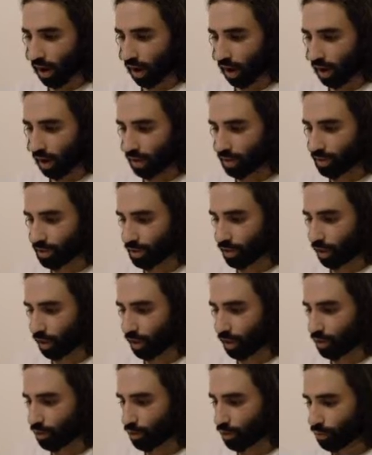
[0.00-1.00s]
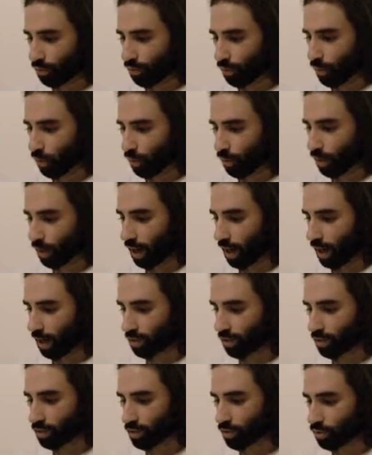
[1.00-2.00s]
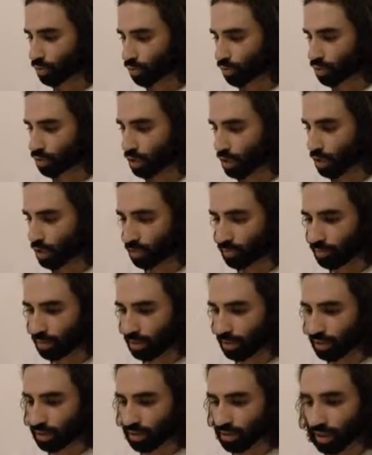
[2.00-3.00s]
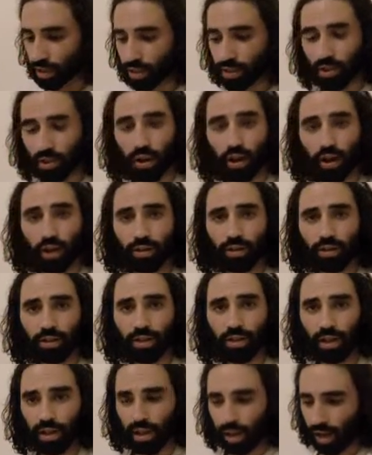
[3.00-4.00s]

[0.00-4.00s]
I deny your former act in associating me, Satan,